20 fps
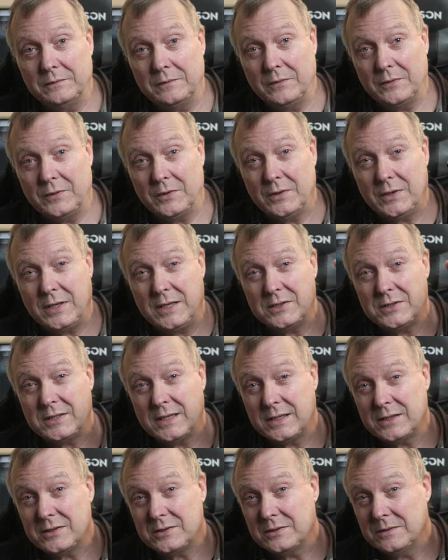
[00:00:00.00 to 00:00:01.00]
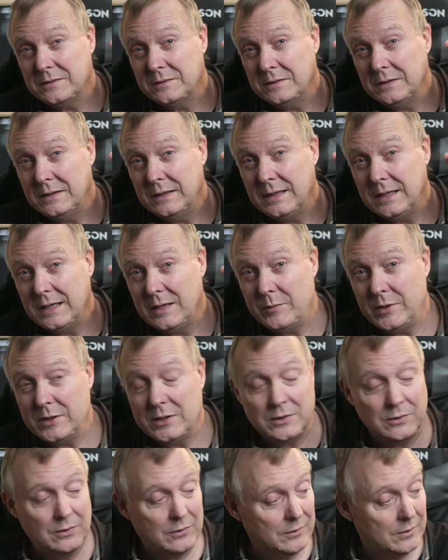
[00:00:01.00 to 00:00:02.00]
36
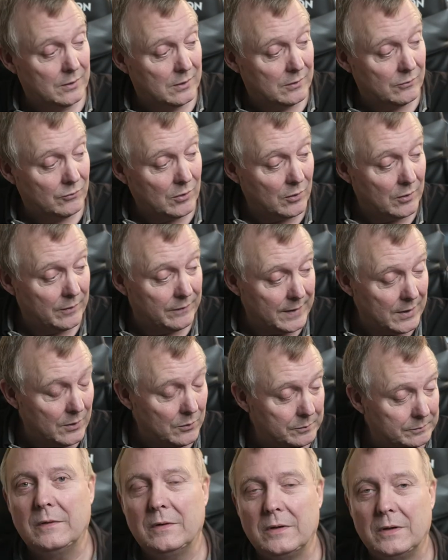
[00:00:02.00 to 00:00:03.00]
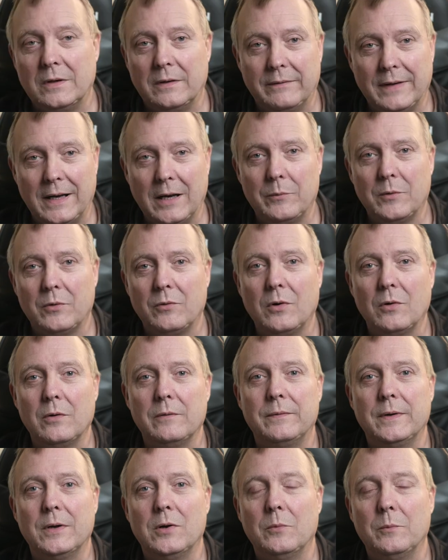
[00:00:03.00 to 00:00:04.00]
images on the roll of film, develop the roll of
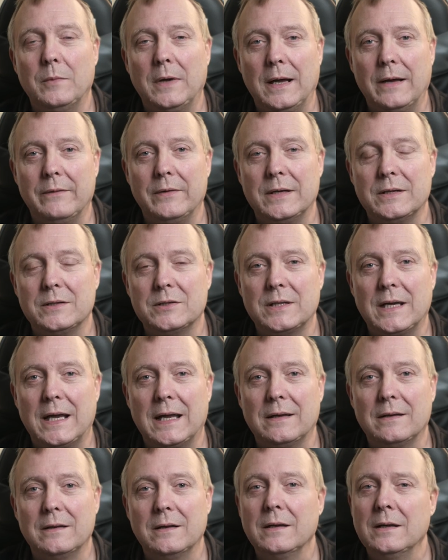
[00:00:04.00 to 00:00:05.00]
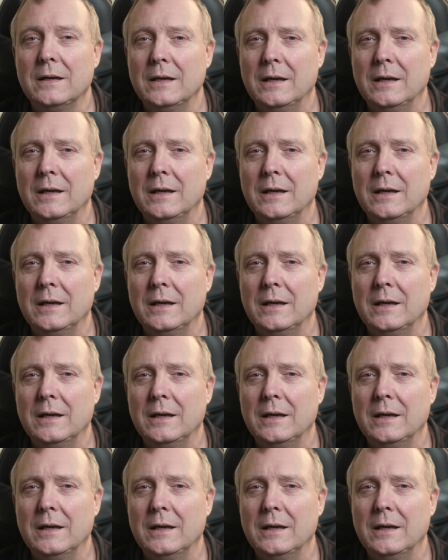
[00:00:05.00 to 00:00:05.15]
film, have it scanned,